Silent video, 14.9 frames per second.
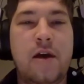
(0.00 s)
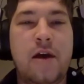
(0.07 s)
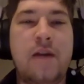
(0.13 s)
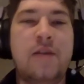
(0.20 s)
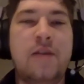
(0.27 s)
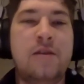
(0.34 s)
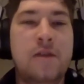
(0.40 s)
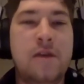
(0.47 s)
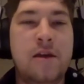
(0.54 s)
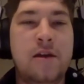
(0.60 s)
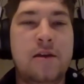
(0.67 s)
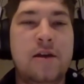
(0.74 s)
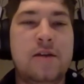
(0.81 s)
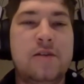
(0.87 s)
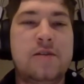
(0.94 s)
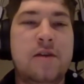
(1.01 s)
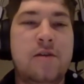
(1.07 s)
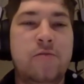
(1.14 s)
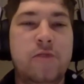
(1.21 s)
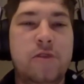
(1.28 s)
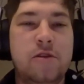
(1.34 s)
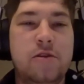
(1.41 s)
And in the end, yes,
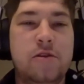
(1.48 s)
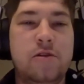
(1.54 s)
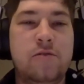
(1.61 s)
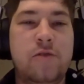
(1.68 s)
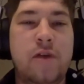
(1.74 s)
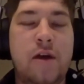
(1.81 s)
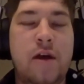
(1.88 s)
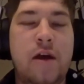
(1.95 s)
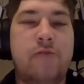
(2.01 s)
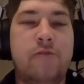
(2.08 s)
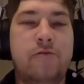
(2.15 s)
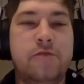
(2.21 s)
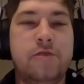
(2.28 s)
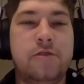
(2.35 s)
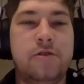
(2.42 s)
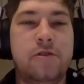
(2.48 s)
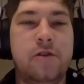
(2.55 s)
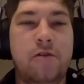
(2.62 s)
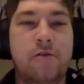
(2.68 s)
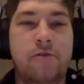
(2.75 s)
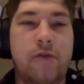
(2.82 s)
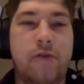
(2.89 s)
that will have the result
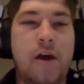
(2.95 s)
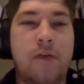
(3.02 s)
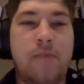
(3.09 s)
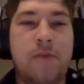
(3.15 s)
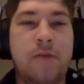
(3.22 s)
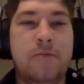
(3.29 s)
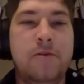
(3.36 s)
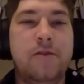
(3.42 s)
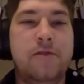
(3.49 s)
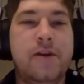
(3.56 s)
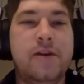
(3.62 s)
of I may be the